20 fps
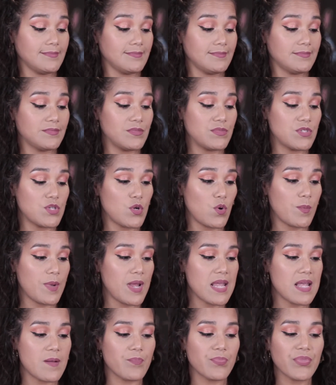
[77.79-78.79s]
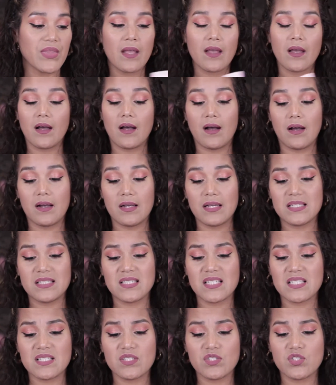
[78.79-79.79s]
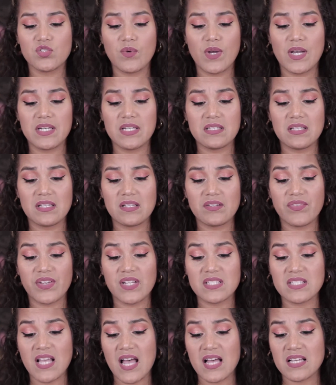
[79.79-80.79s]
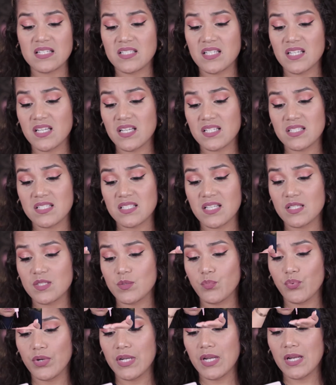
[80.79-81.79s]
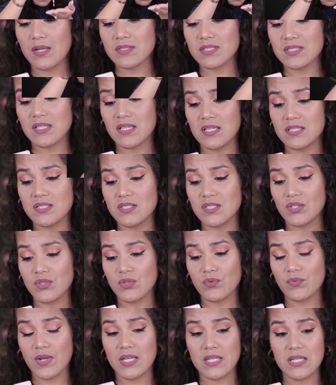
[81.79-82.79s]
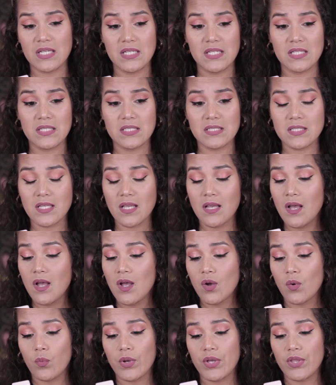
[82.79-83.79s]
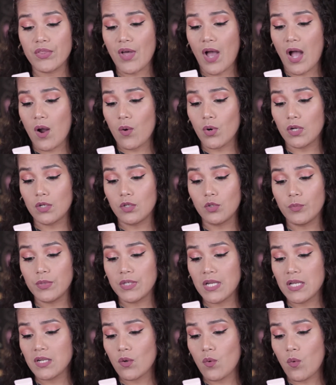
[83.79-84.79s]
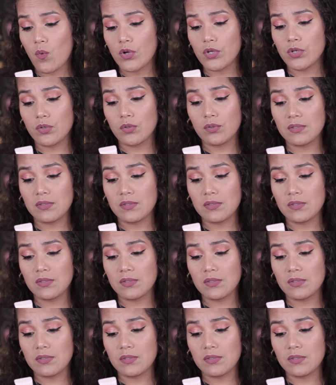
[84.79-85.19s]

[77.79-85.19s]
No ma'am. It doesn't do anything fantastic. It says bring out skin's inner radiance with our illuminating oil,